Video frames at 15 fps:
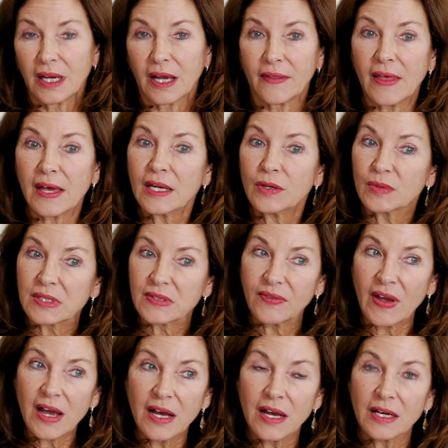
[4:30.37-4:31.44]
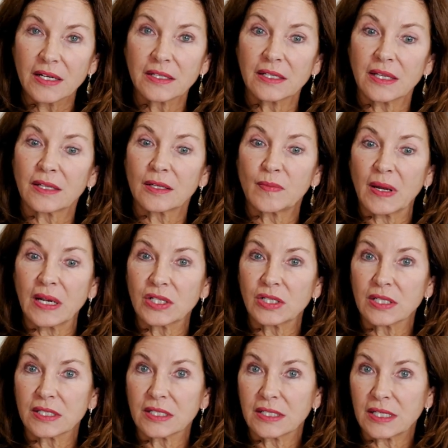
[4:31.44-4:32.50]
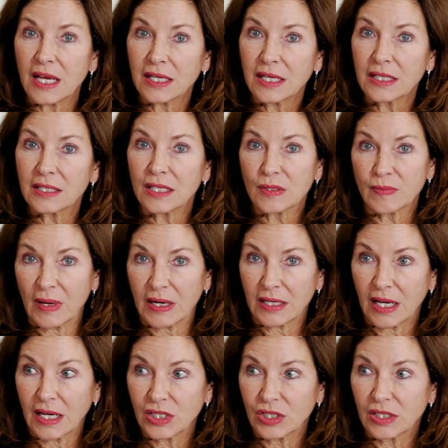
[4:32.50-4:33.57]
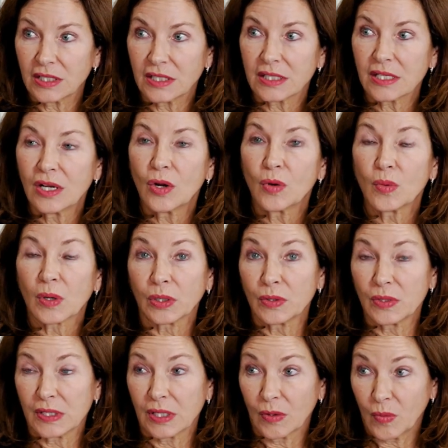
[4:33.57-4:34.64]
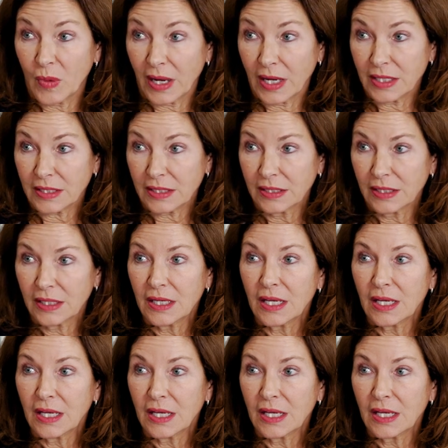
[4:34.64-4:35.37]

And then it was found that the patients taking these medications were losing weight.